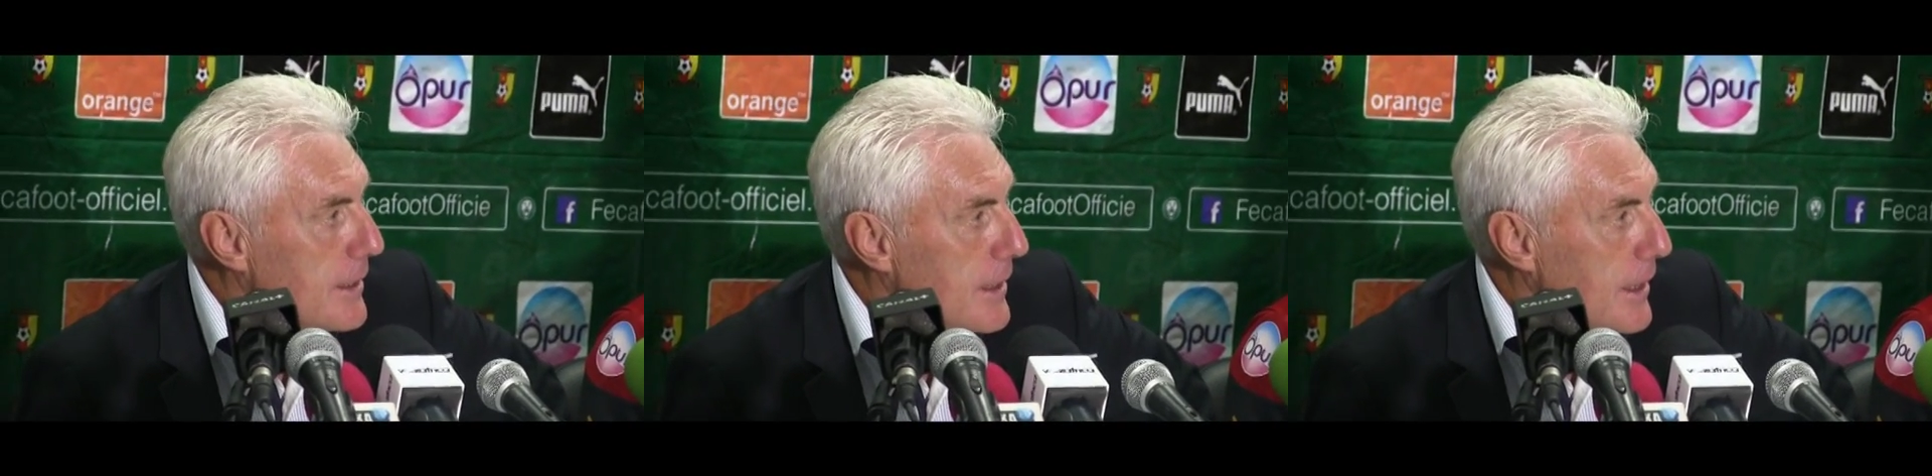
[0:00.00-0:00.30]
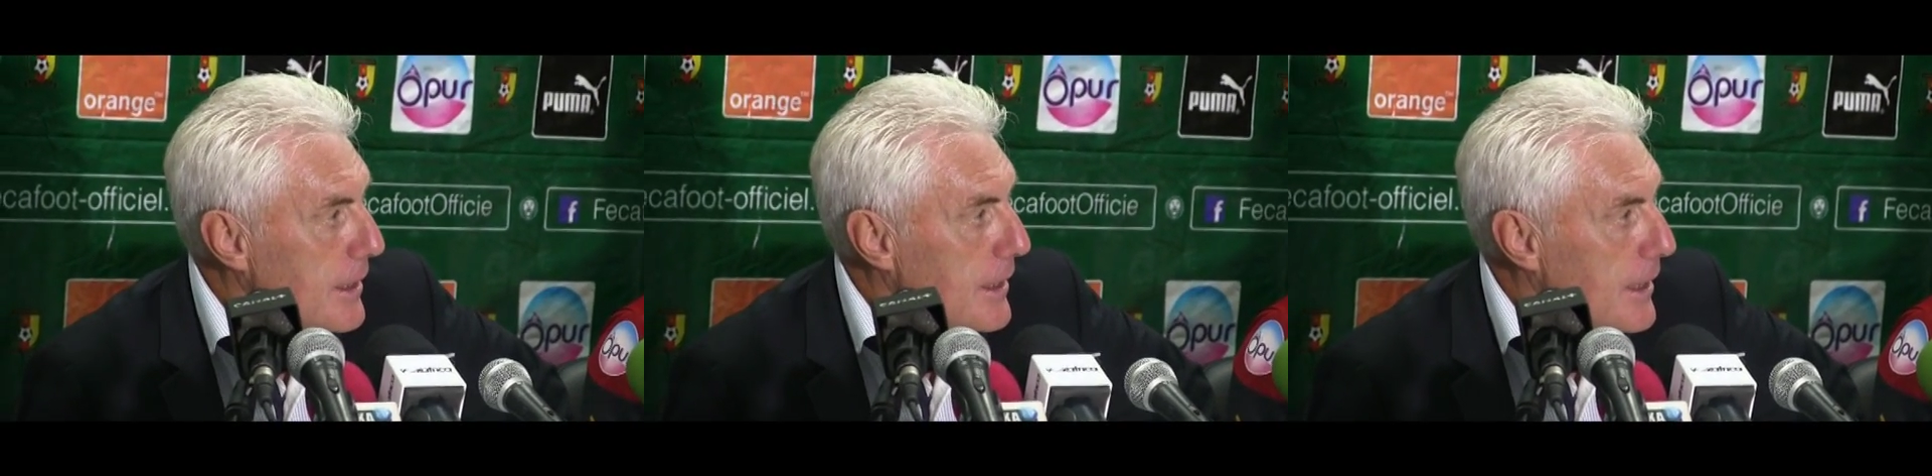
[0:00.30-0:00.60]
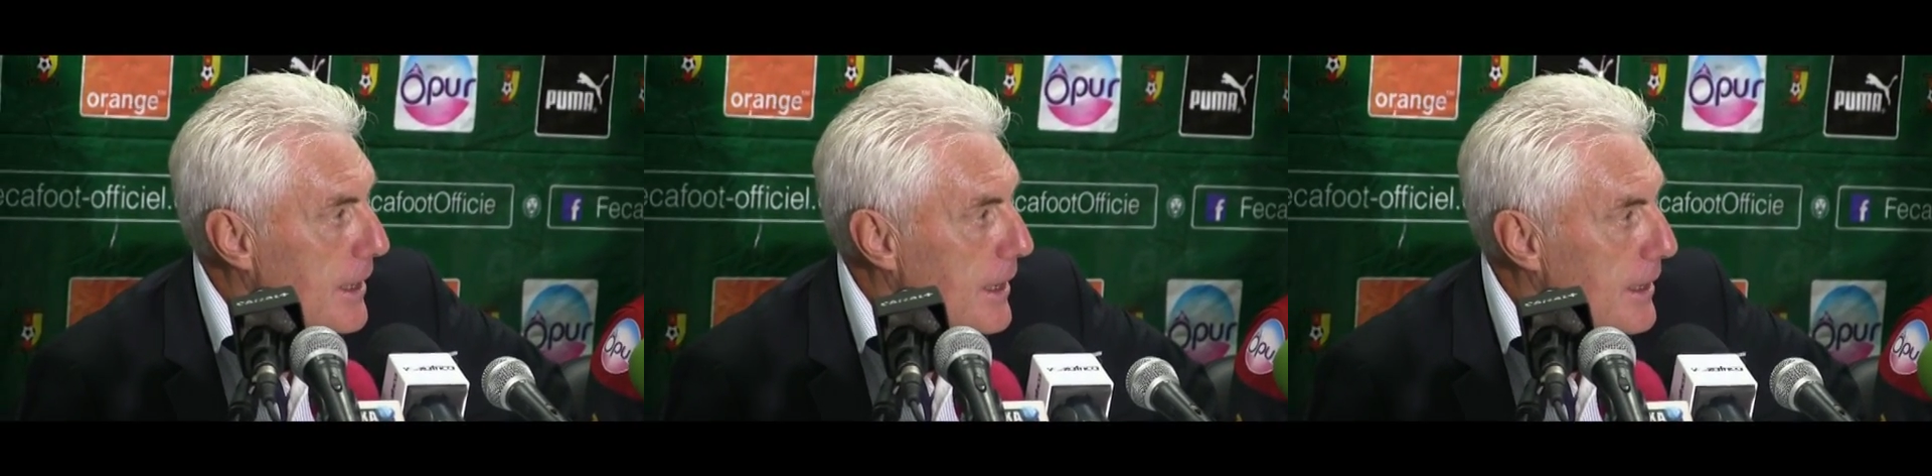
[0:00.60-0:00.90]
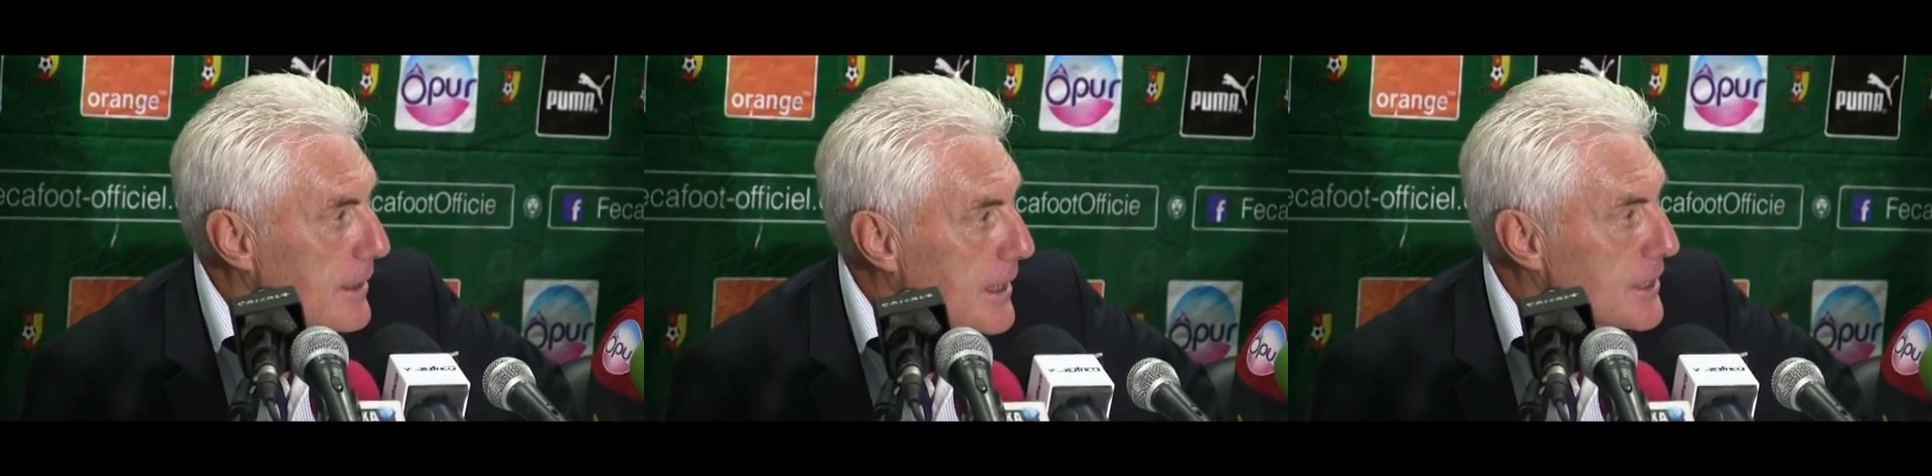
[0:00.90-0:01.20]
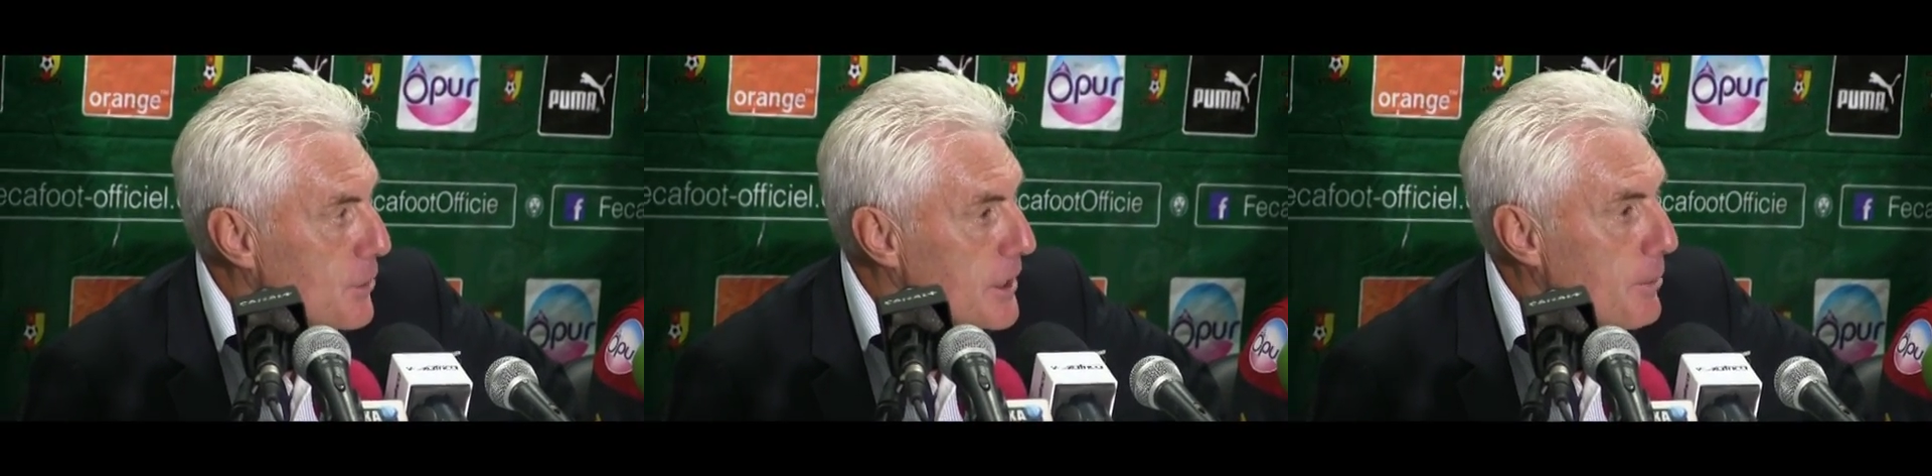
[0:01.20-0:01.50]
And
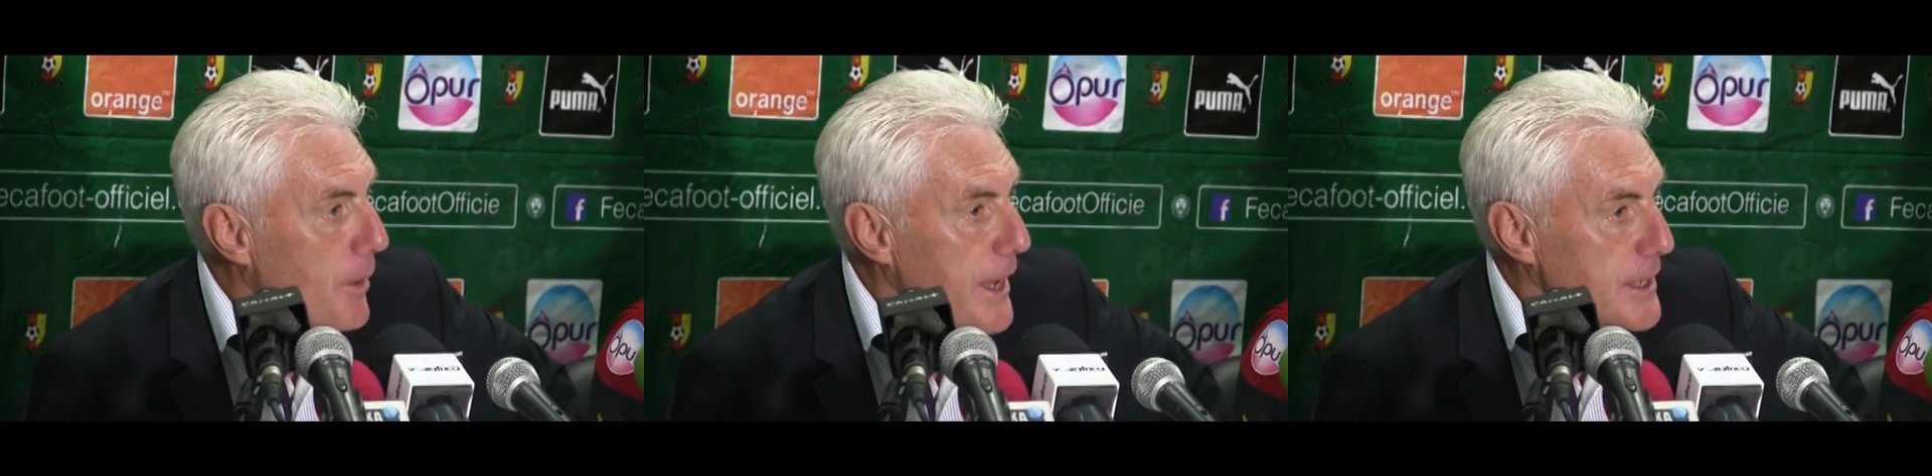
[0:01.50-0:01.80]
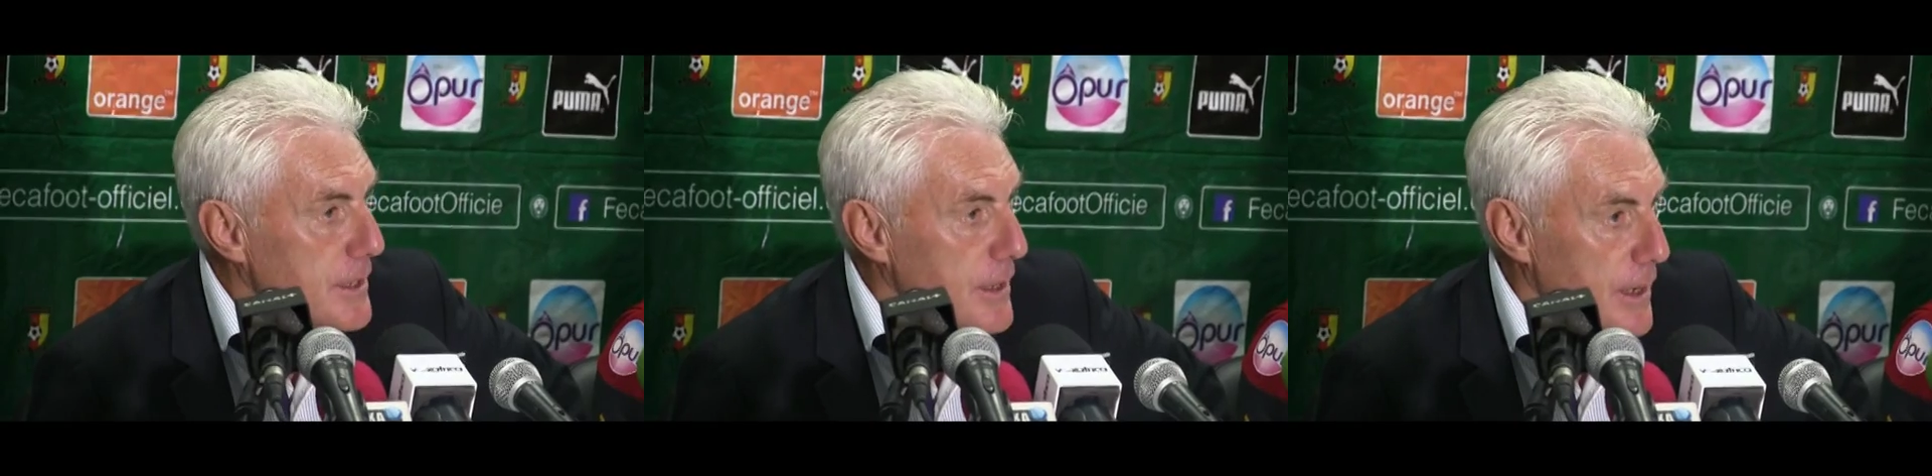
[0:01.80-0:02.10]
that's what the players